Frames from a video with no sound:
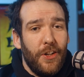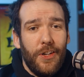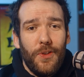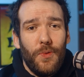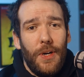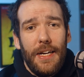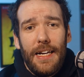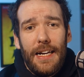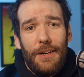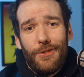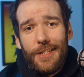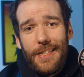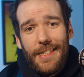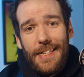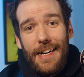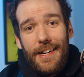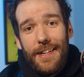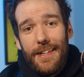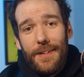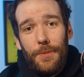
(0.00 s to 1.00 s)
don't know why that was the
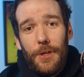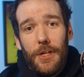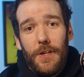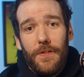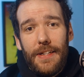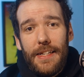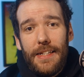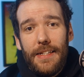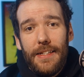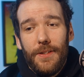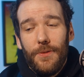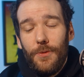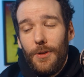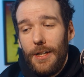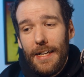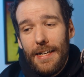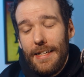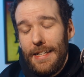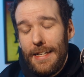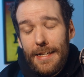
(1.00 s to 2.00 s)
start of the movie,
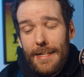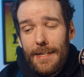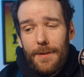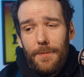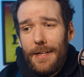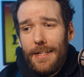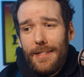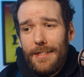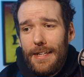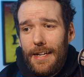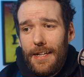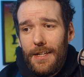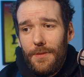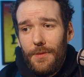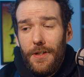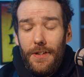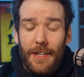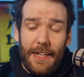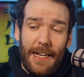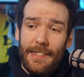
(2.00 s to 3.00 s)
why that needs to be the start of the
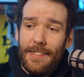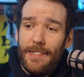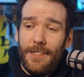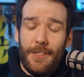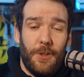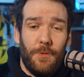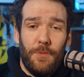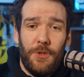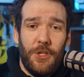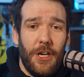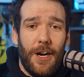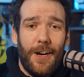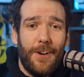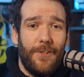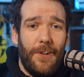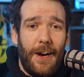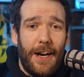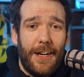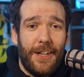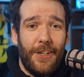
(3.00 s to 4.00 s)
movie. I guess it's some shock
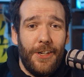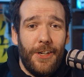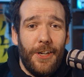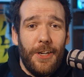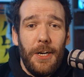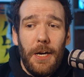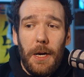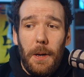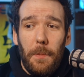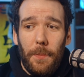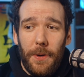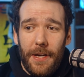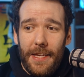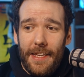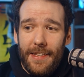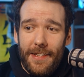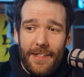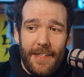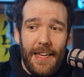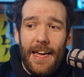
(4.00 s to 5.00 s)
factor, but
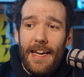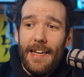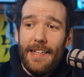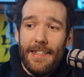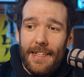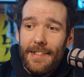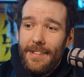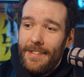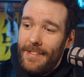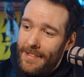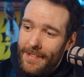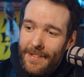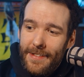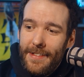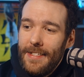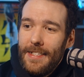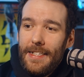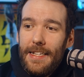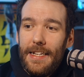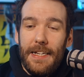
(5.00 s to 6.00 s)
yeah,
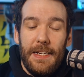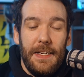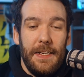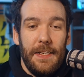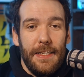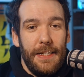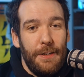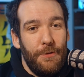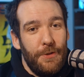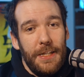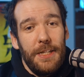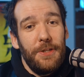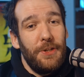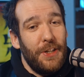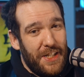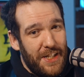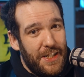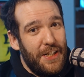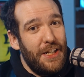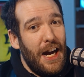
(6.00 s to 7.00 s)
it was an
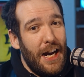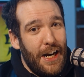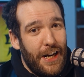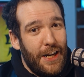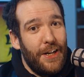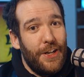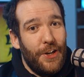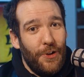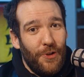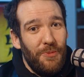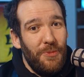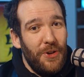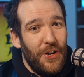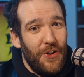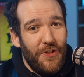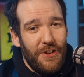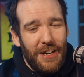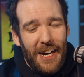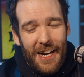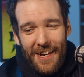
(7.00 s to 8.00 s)
interesting start to a
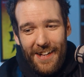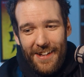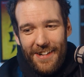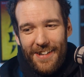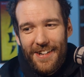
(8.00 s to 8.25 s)
movie, all